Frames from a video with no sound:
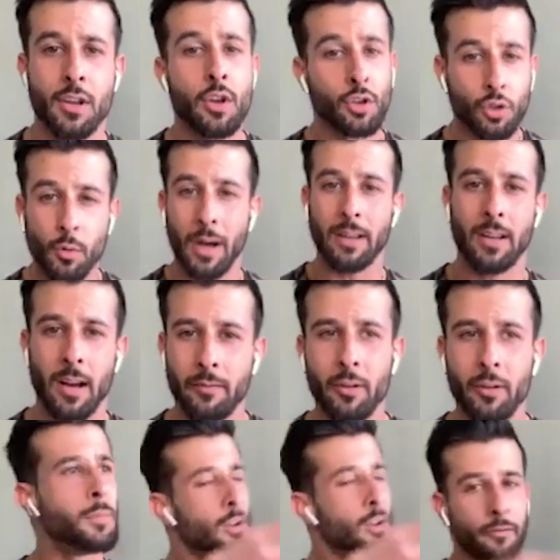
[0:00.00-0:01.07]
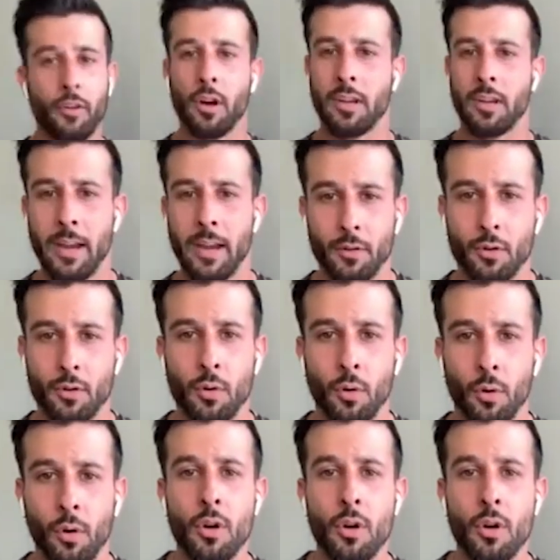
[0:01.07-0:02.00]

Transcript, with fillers: Do I love them? Fuck yeah, they're cool.